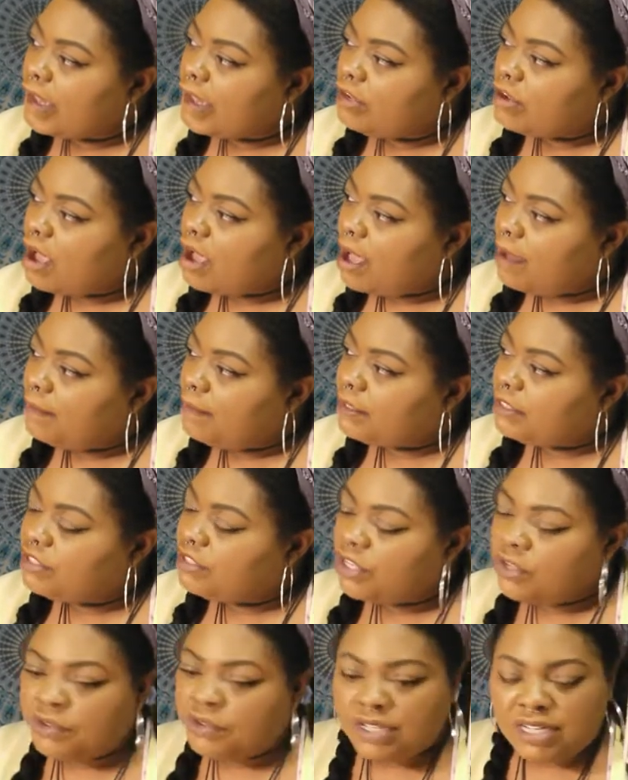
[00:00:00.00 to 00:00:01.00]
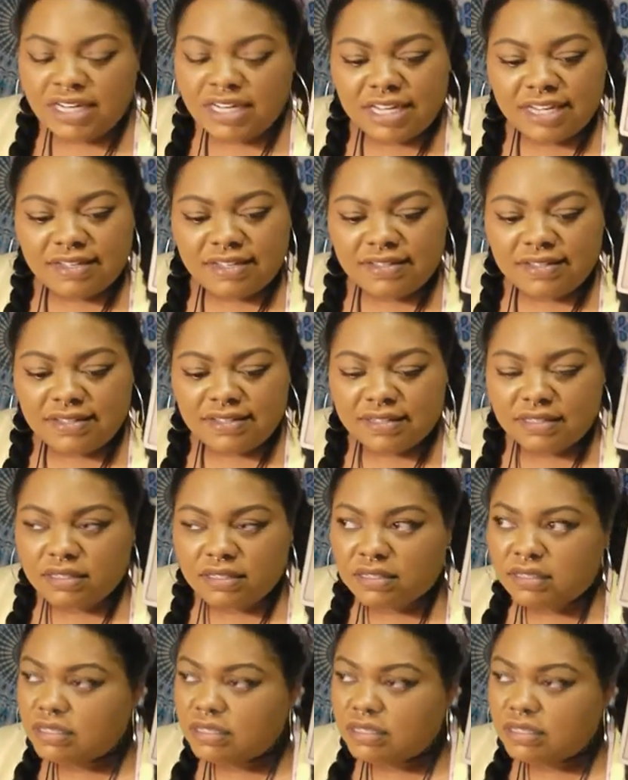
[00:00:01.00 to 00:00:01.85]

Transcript: Your opportunities.